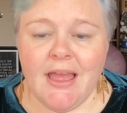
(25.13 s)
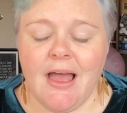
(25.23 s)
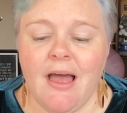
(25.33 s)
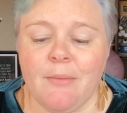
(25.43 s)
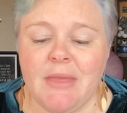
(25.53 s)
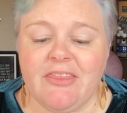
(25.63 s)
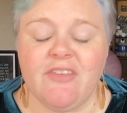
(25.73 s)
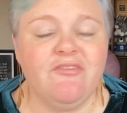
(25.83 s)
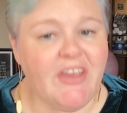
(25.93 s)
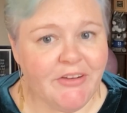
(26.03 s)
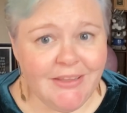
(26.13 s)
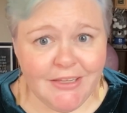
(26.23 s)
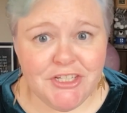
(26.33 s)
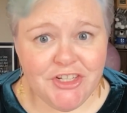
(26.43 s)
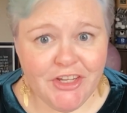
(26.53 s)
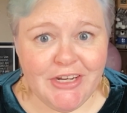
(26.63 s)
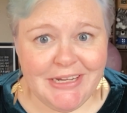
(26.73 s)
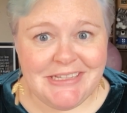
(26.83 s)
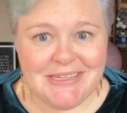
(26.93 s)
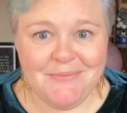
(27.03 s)
At the very least, you're going to
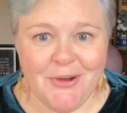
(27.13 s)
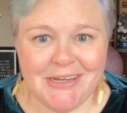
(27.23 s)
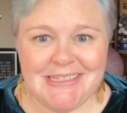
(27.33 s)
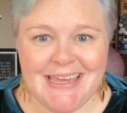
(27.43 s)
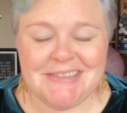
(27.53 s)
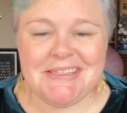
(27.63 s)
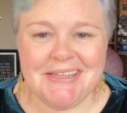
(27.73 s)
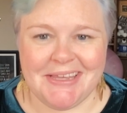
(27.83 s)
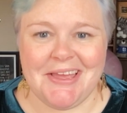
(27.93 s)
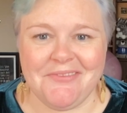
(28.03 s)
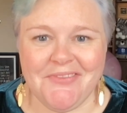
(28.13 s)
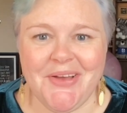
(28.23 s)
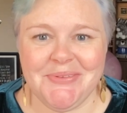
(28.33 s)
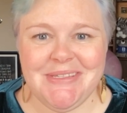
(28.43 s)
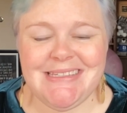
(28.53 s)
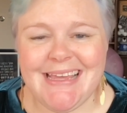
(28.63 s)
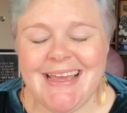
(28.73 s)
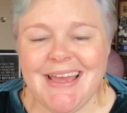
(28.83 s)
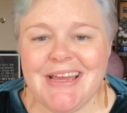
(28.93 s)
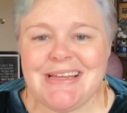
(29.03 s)
need some noise-canceling headphones.
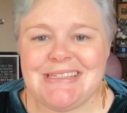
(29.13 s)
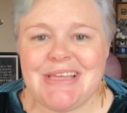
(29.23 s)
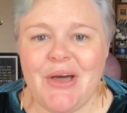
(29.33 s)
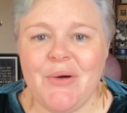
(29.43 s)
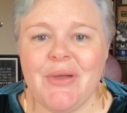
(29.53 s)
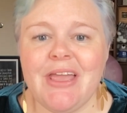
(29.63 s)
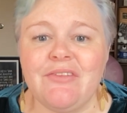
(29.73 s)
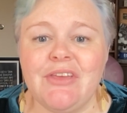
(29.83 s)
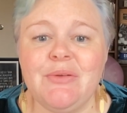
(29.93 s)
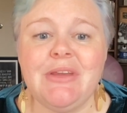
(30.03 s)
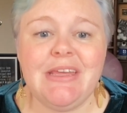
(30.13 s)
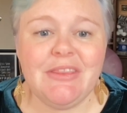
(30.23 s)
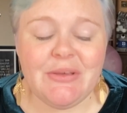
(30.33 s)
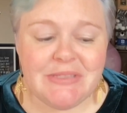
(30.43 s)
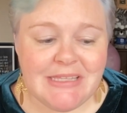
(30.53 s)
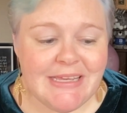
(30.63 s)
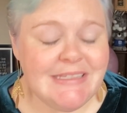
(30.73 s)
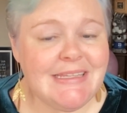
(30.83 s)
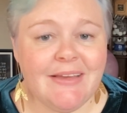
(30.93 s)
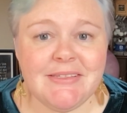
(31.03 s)
So if you need those
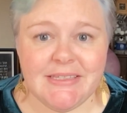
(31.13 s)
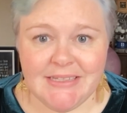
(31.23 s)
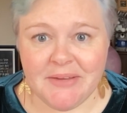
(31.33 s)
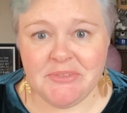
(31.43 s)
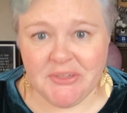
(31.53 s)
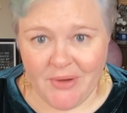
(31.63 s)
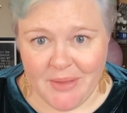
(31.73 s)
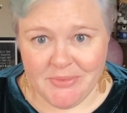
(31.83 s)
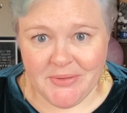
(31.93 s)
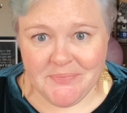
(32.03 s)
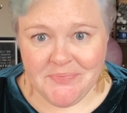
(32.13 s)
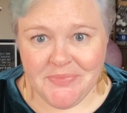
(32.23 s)
things, now's the time to grab them.